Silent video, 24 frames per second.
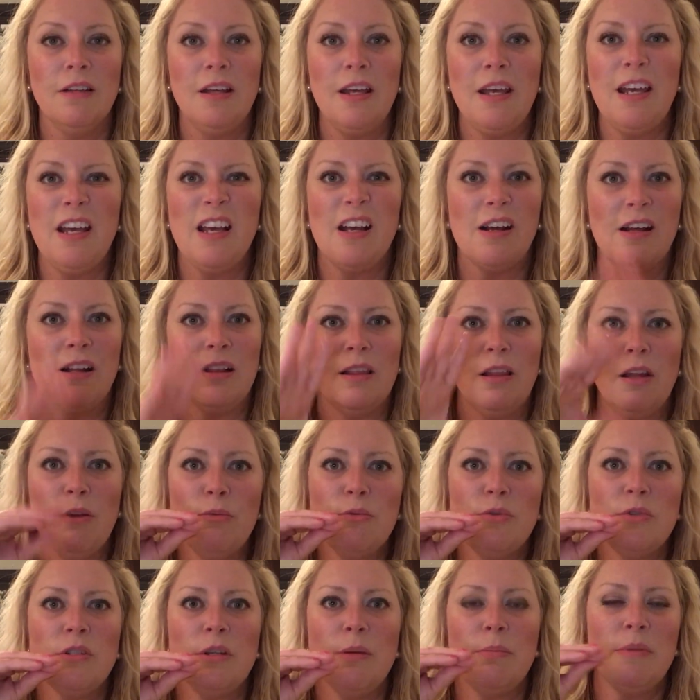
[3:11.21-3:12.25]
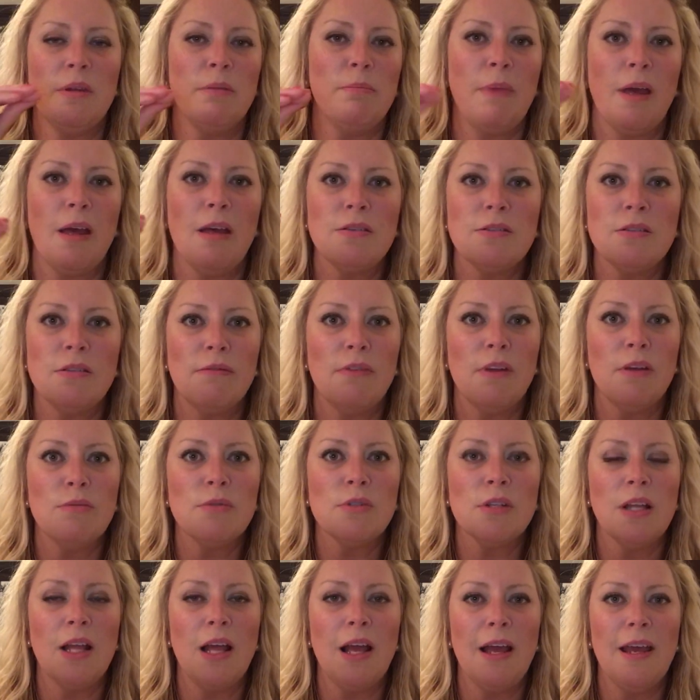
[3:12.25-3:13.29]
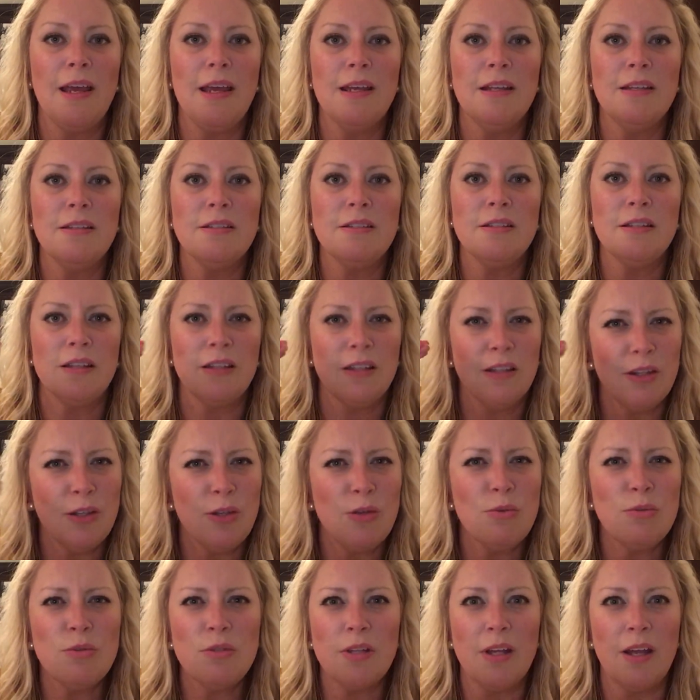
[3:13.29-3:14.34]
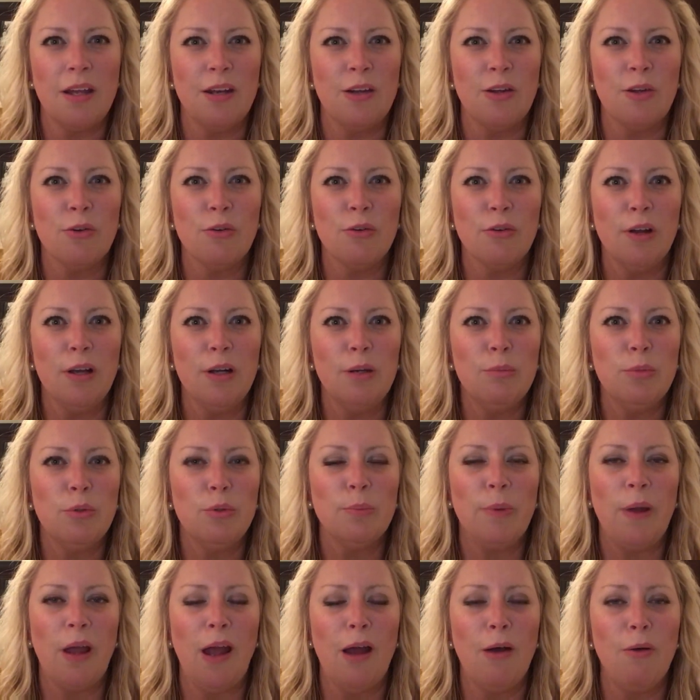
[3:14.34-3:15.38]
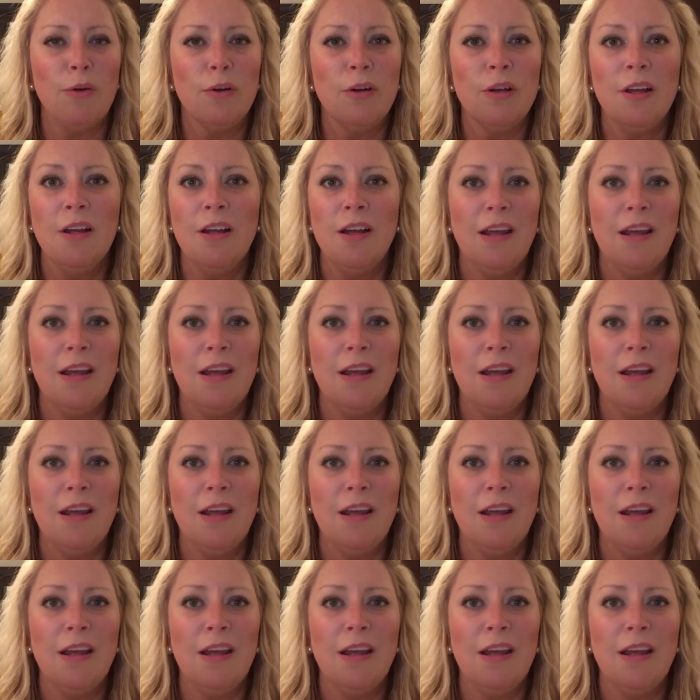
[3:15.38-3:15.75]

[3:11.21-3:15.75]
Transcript: He closed up the mouths of those lions, he used that incredible power,